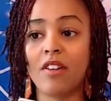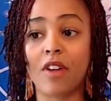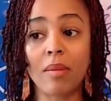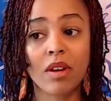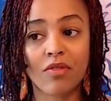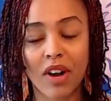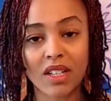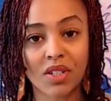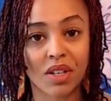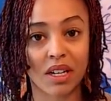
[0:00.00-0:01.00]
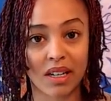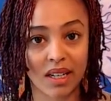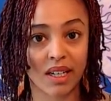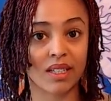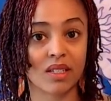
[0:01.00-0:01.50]
Family and friends are going to
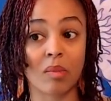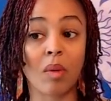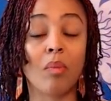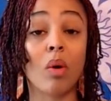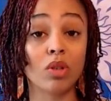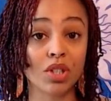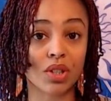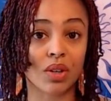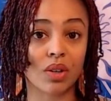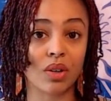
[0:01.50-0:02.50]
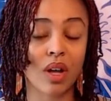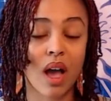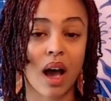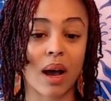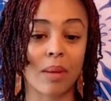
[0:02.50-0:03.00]
need some emotional
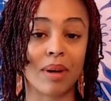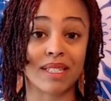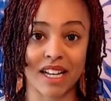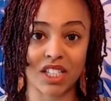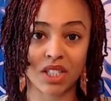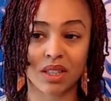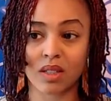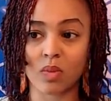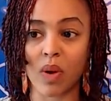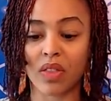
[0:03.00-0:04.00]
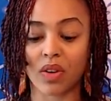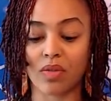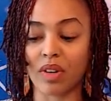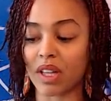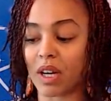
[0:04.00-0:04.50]
um, attention this month. They're
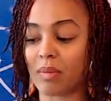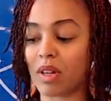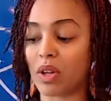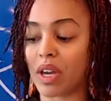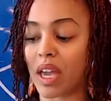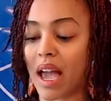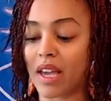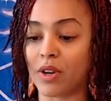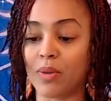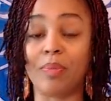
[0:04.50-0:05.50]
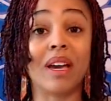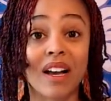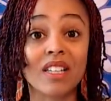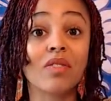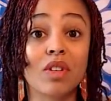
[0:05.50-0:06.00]
really going to be looking at you
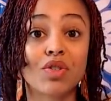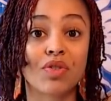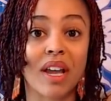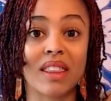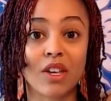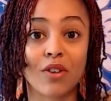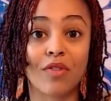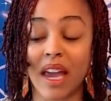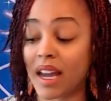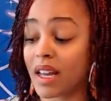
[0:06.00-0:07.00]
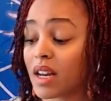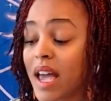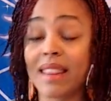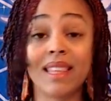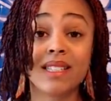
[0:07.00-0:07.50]
because of the strength that you've gained.
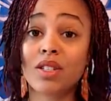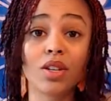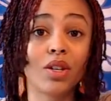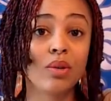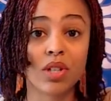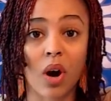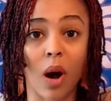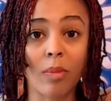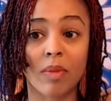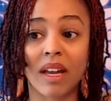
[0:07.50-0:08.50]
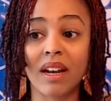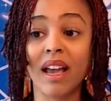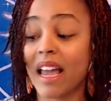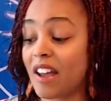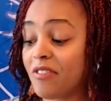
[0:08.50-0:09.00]
This is a huge compliment.
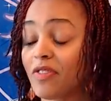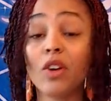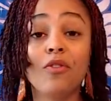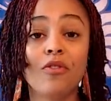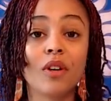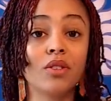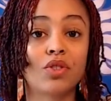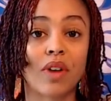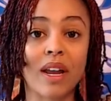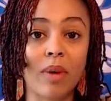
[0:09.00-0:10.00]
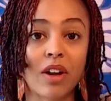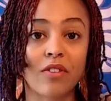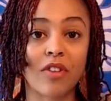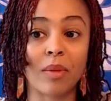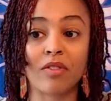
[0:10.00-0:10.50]
If you feel drained by your
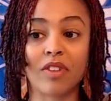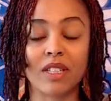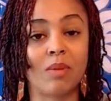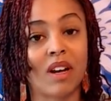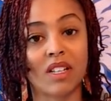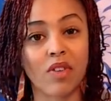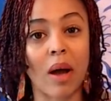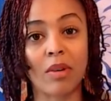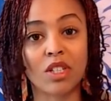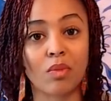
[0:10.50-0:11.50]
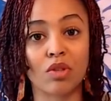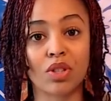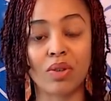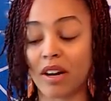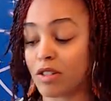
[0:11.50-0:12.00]
family and friends because of how much
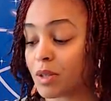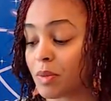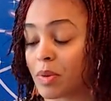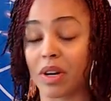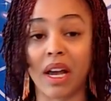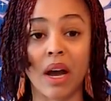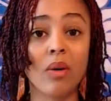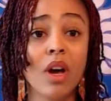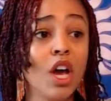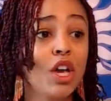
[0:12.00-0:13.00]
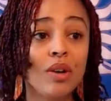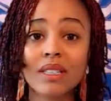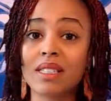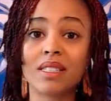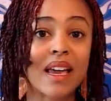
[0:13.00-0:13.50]
emotional energy you've been putting out, you
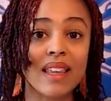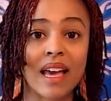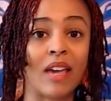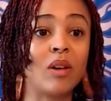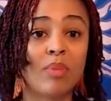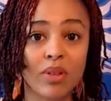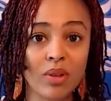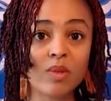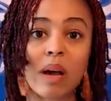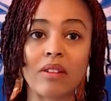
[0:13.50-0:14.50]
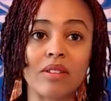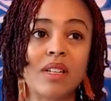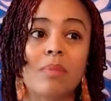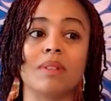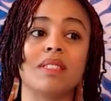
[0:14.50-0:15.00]
can say that. You can put those boundaries
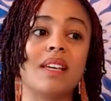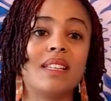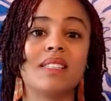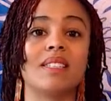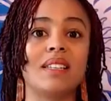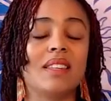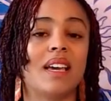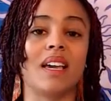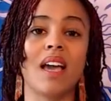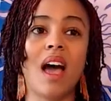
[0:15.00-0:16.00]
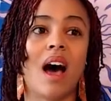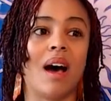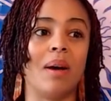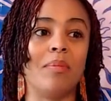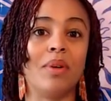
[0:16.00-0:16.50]
up and say, listen, like,
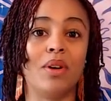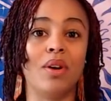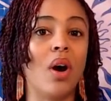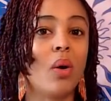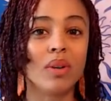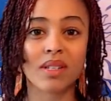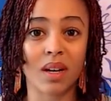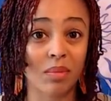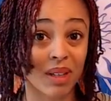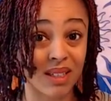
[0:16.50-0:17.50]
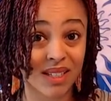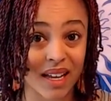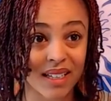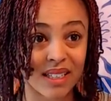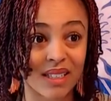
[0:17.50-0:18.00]
um, no is a complete
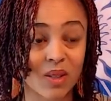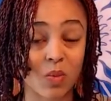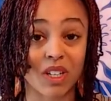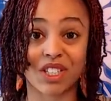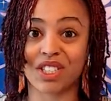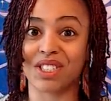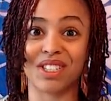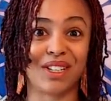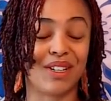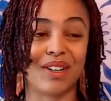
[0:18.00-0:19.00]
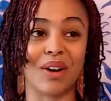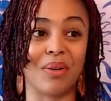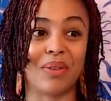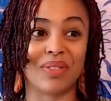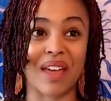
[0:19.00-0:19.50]
sentence, which, you
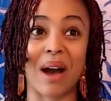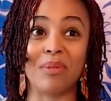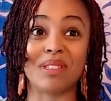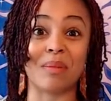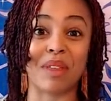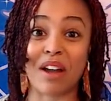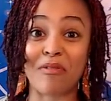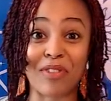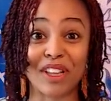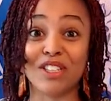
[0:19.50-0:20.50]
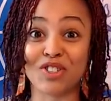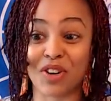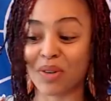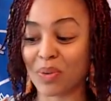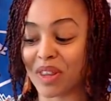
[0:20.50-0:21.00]
know, that was something I really
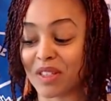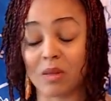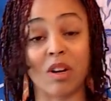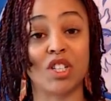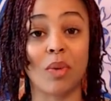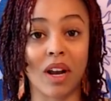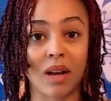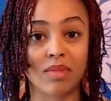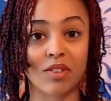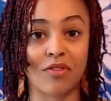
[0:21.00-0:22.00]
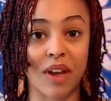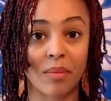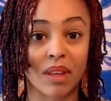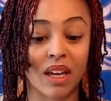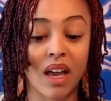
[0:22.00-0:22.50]
struggled with, especially when it comes to
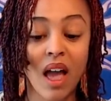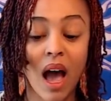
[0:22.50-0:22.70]
family